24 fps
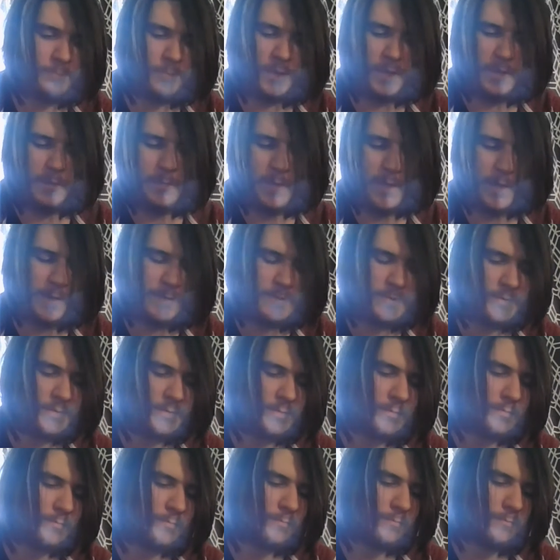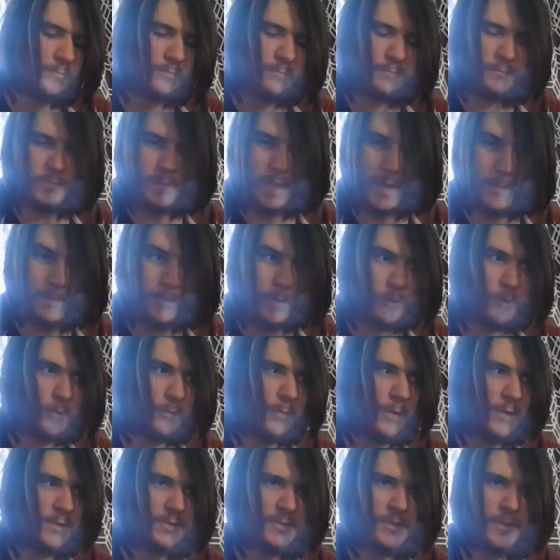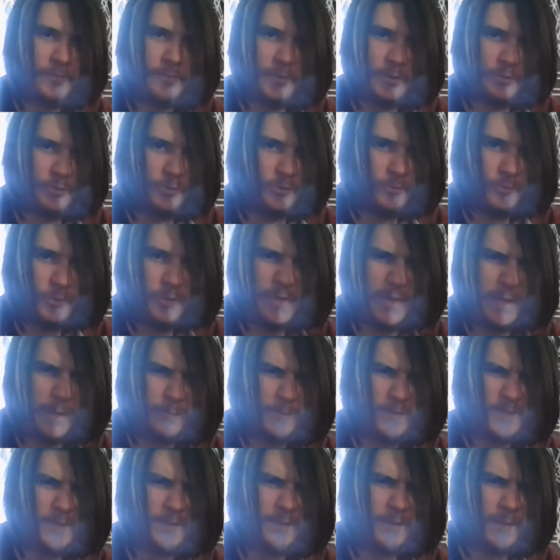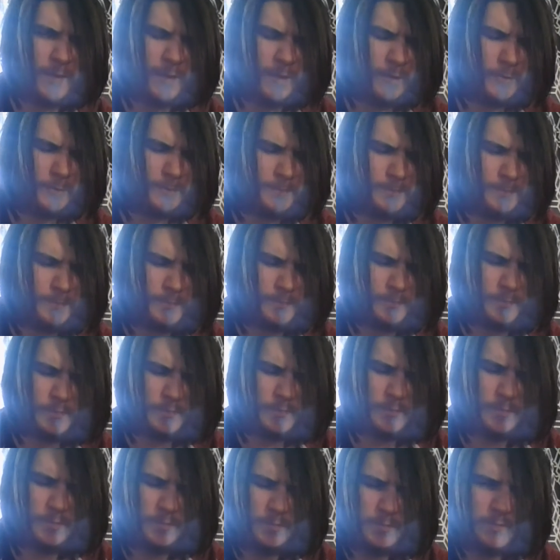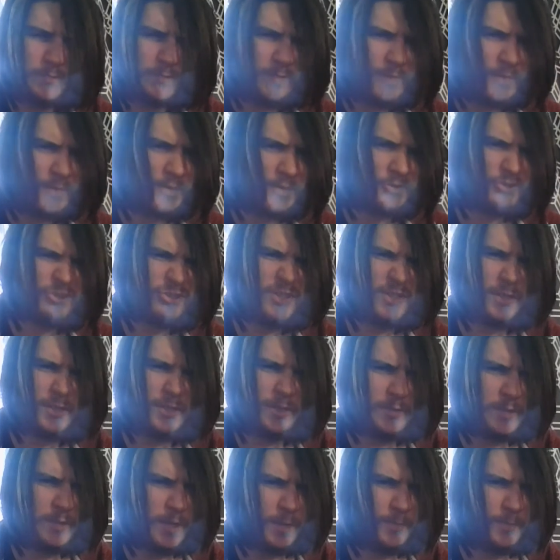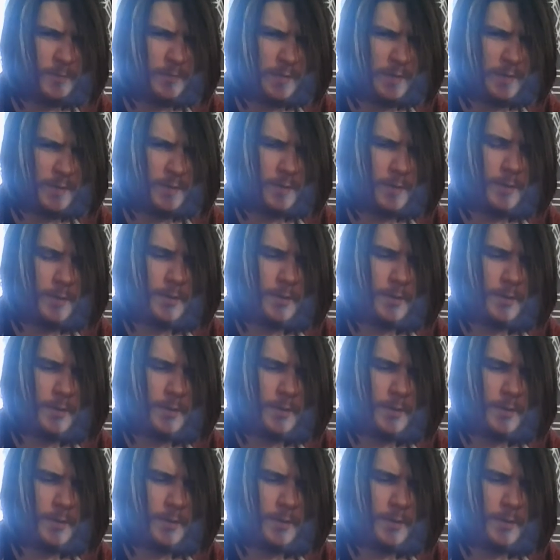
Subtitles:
play mats, that Pokemon stuff I showed you that was in there, just sitting on top of it.